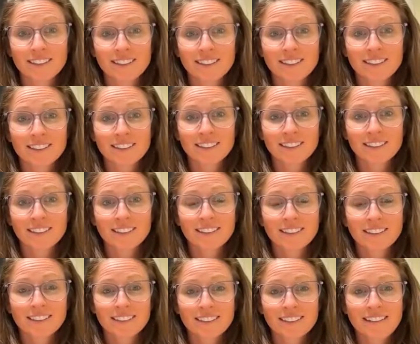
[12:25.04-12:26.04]

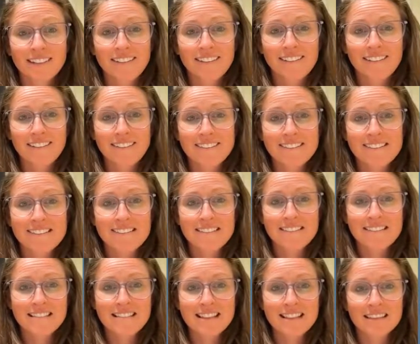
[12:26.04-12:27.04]

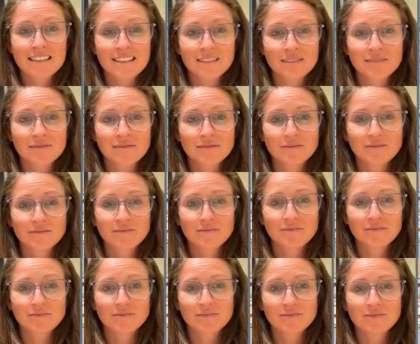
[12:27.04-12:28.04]

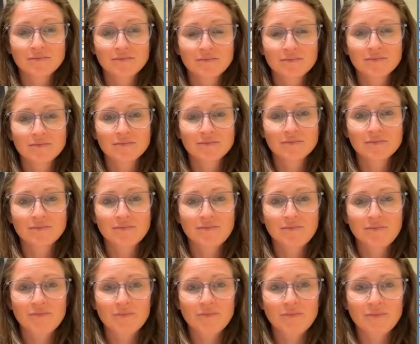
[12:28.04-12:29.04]

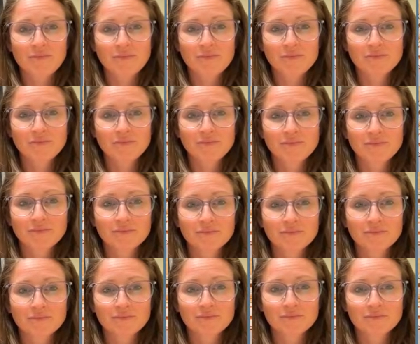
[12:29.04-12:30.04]

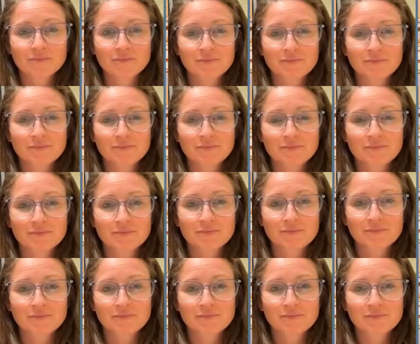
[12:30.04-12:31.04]

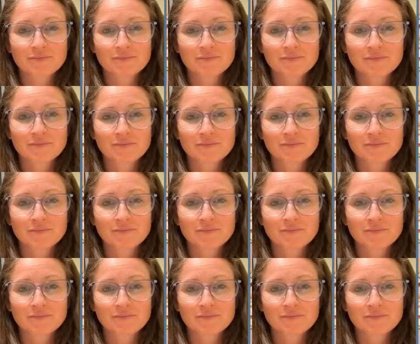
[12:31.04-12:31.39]
[no speech]